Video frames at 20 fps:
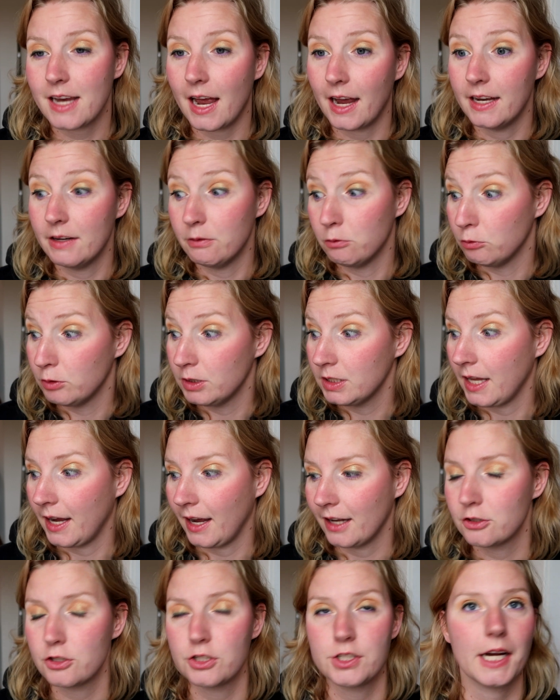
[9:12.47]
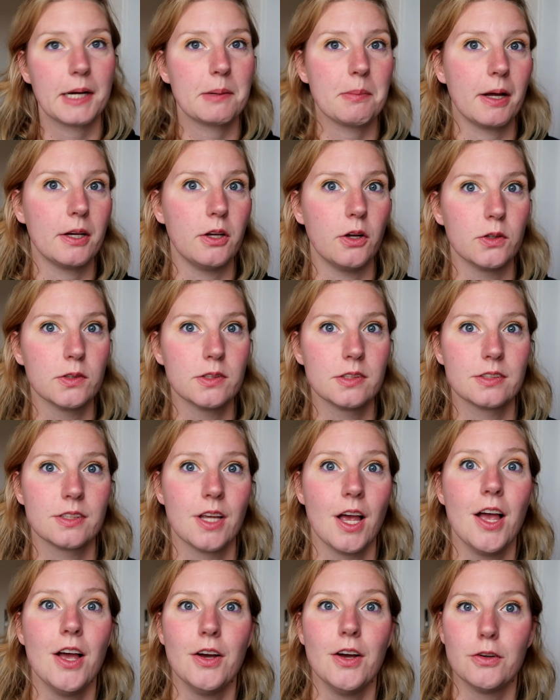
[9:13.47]
I really had to check my notes
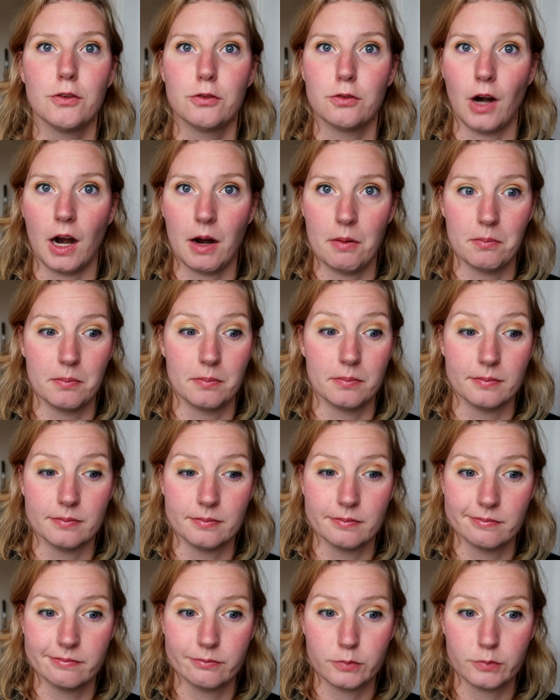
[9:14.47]
from